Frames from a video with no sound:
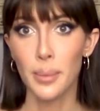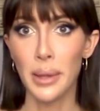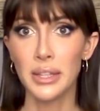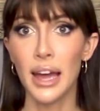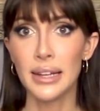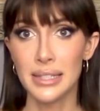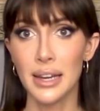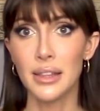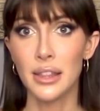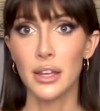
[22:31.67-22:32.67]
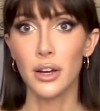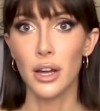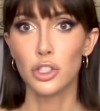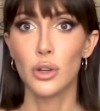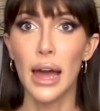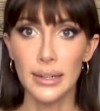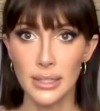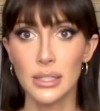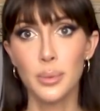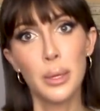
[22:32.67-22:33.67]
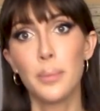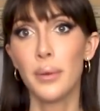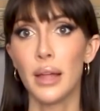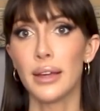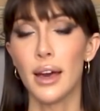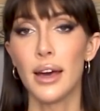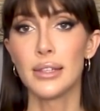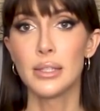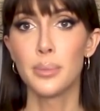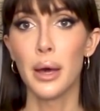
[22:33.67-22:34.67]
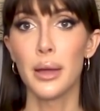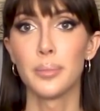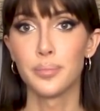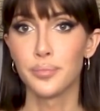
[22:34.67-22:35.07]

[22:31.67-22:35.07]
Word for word: about the idea that they're attracted to people like us. But